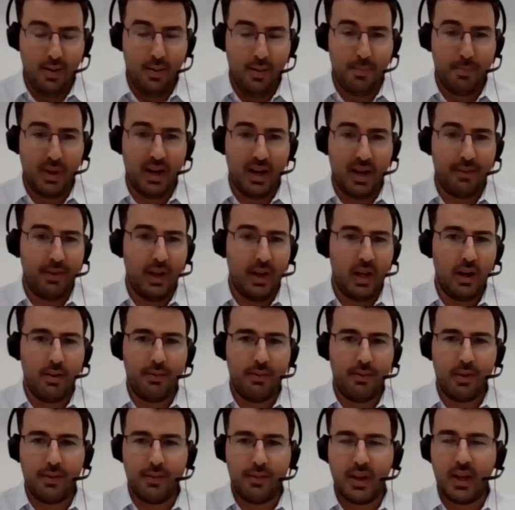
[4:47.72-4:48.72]
But if any
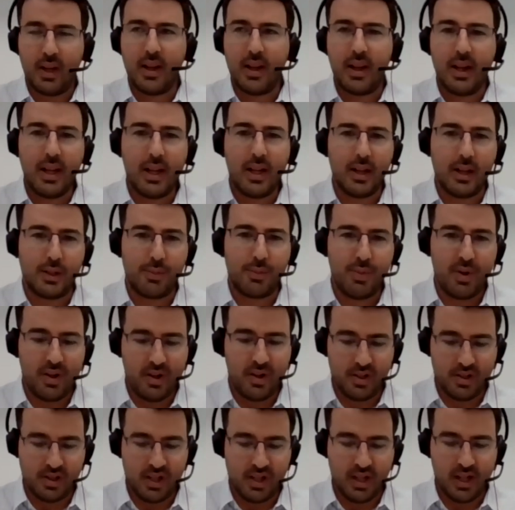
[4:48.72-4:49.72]
of you have had any
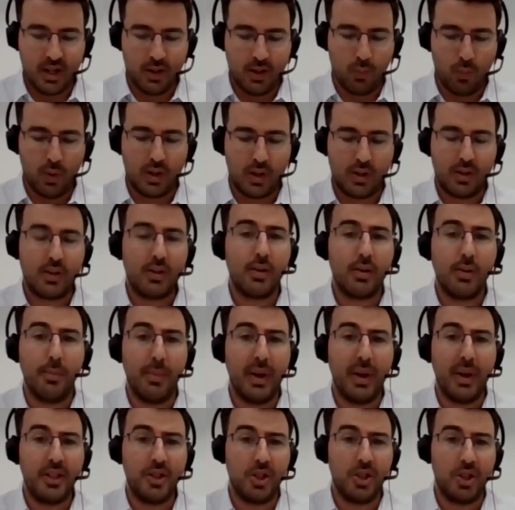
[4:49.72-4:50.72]
experience in what
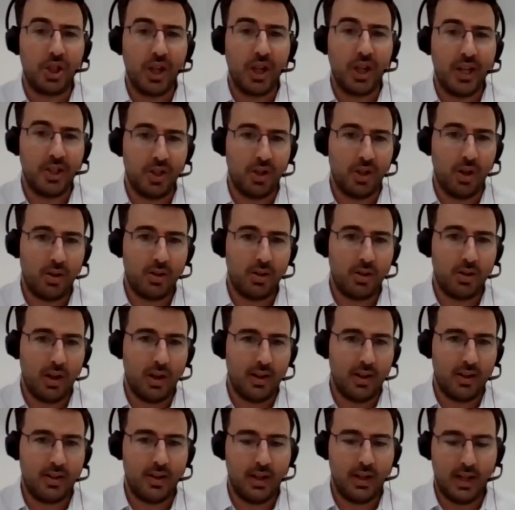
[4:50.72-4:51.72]
major change looks
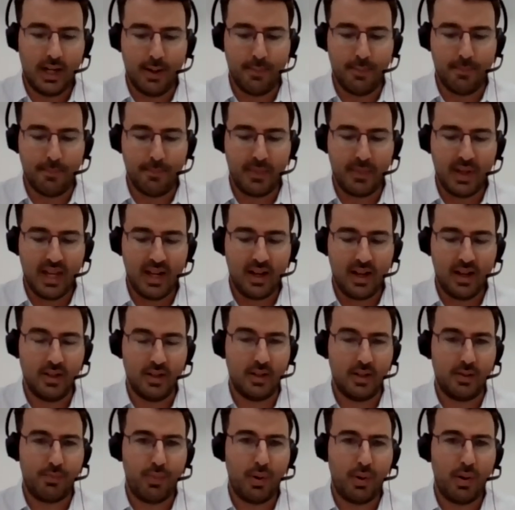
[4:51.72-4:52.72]
like, it
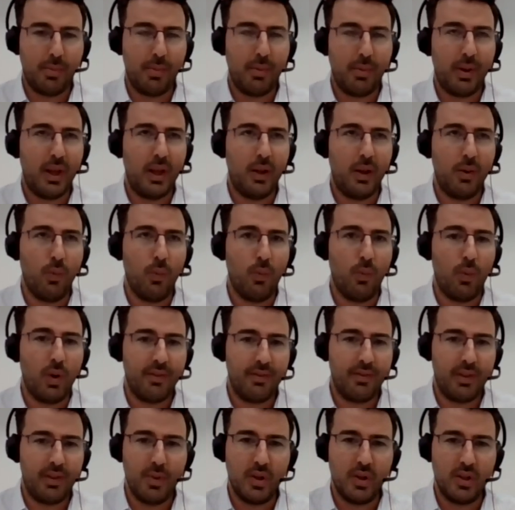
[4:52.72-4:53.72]
is probably one
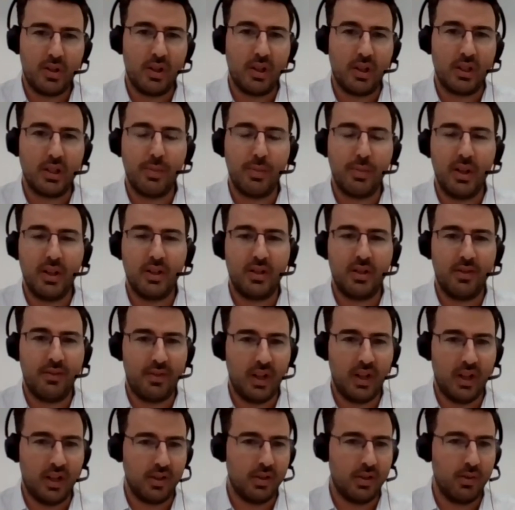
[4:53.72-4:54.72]
of the most expensive
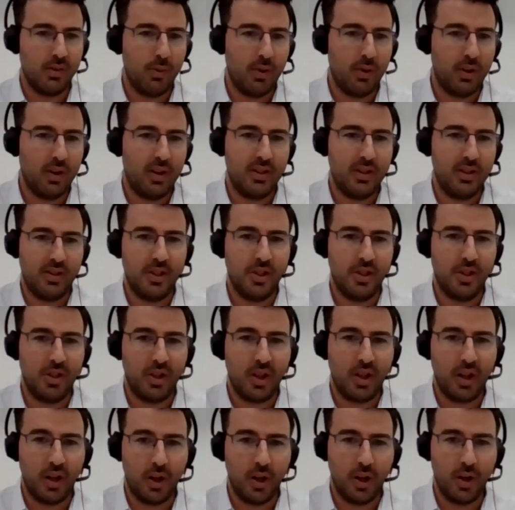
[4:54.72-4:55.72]
things an organization
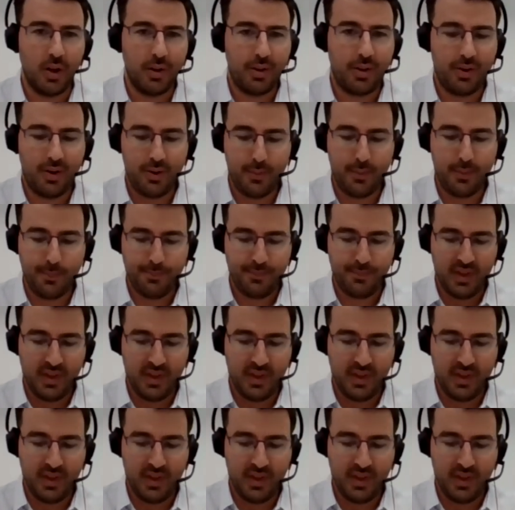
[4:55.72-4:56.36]
can go through.